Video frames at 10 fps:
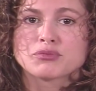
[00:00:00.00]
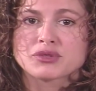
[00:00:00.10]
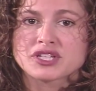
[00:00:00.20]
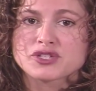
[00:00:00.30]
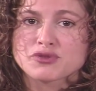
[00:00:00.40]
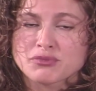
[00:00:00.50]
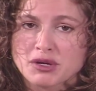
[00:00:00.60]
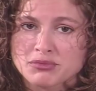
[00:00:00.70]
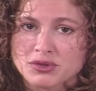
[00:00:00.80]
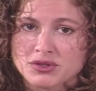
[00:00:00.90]
Please
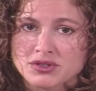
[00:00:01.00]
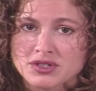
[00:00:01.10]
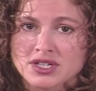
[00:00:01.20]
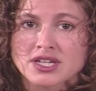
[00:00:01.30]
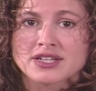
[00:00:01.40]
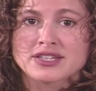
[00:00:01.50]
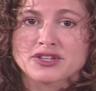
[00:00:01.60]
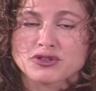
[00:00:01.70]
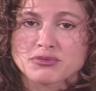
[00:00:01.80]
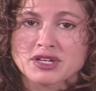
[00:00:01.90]
remember that
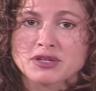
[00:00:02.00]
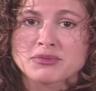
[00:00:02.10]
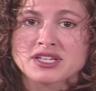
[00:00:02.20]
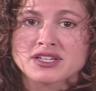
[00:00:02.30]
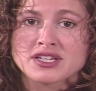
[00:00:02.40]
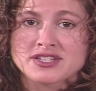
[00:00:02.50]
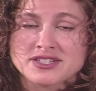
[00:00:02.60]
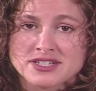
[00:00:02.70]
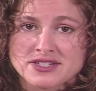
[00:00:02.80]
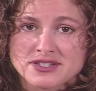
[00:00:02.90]
there may be
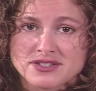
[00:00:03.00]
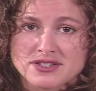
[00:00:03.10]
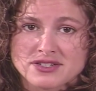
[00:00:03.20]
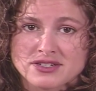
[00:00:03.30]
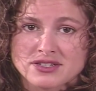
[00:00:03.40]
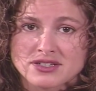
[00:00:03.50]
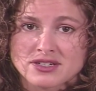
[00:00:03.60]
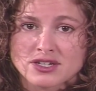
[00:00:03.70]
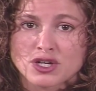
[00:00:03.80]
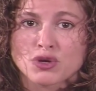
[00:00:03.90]
instances
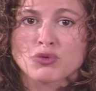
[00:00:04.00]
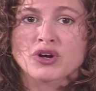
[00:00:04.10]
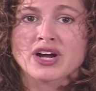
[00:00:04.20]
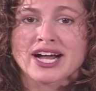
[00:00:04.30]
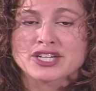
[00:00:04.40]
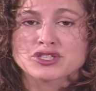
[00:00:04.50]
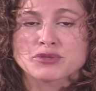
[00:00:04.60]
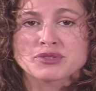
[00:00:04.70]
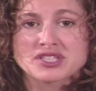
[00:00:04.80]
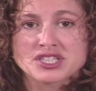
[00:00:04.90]
where actually
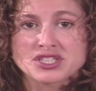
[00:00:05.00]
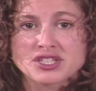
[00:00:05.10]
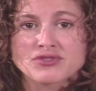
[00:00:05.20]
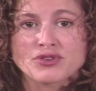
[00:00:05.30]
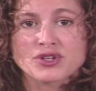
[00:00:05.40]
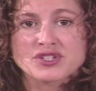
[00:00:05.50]
petitioning for your